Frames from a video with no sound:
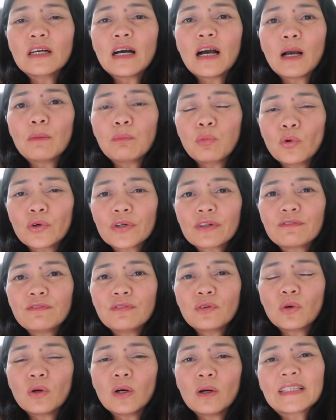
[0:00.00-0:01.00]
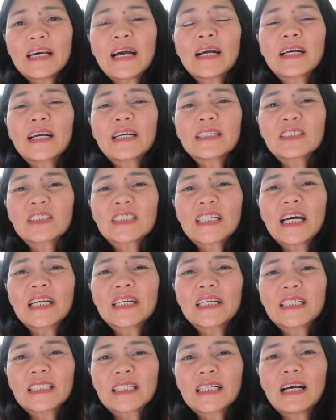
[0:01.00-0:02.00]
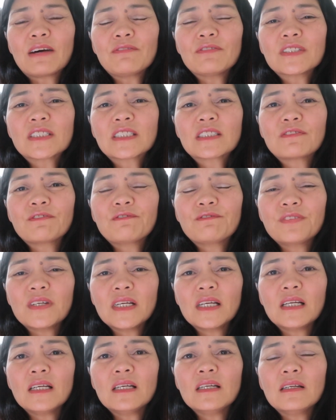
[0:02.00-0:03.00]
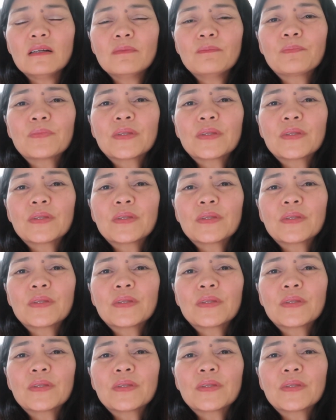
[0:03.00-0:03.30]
I bought it for. That kind of covers the fee,